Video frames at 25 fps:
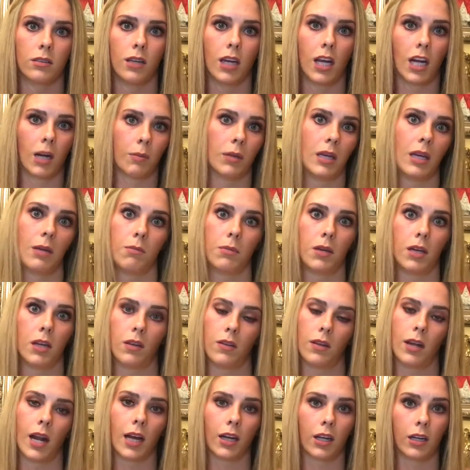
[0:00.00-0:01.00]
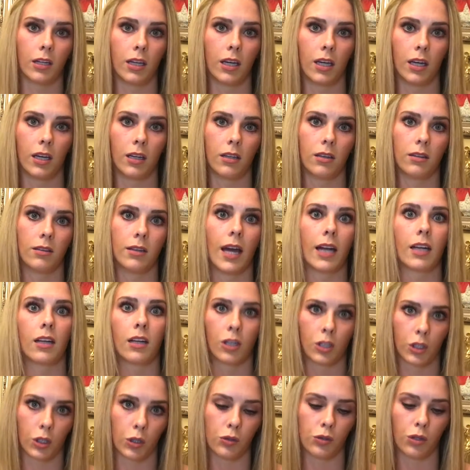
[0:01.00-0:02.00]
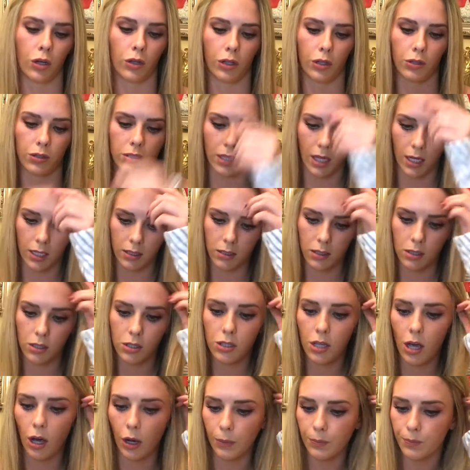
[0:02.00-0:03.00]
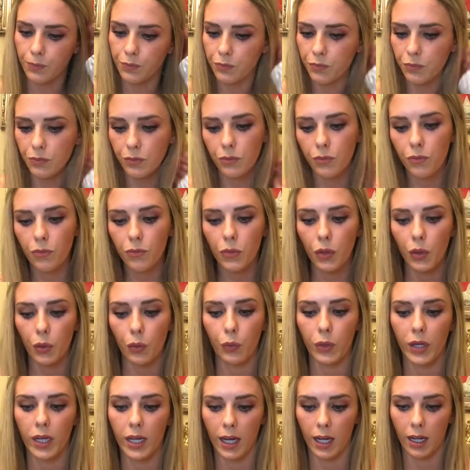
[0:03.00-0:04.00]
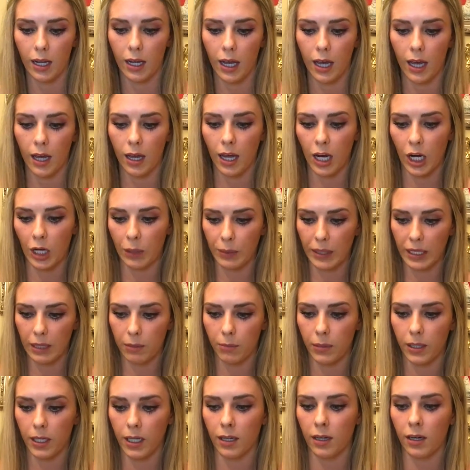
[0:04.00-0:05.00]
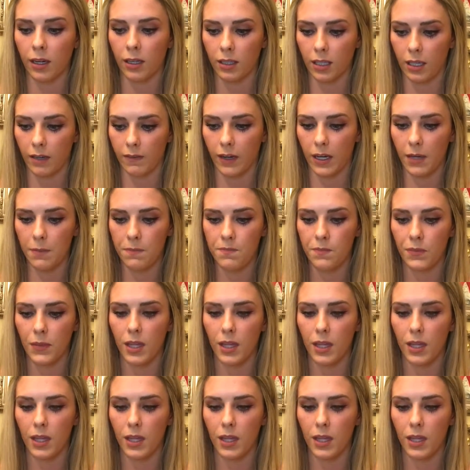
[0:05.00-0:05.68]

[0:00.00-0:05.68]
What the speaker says: Airbnb that I could get that includes all those things. So we got a Airbnb in Haleiwa